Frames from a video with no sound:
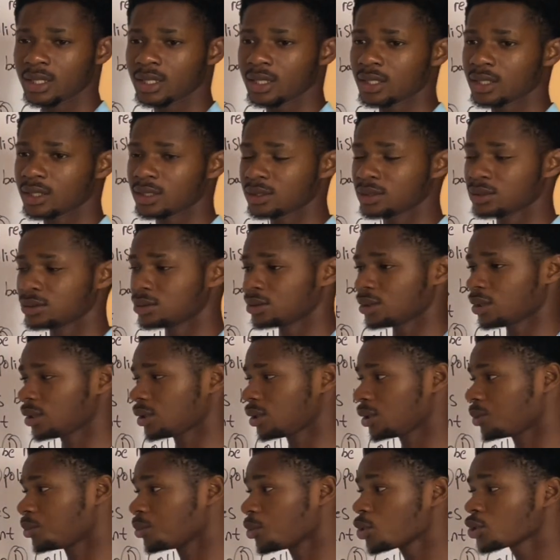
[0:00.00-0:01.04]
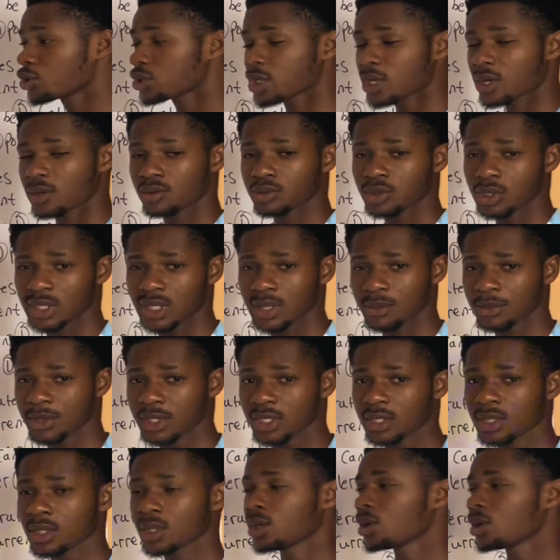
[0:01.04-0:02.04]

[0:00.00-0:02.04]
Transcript: in most aerodynamic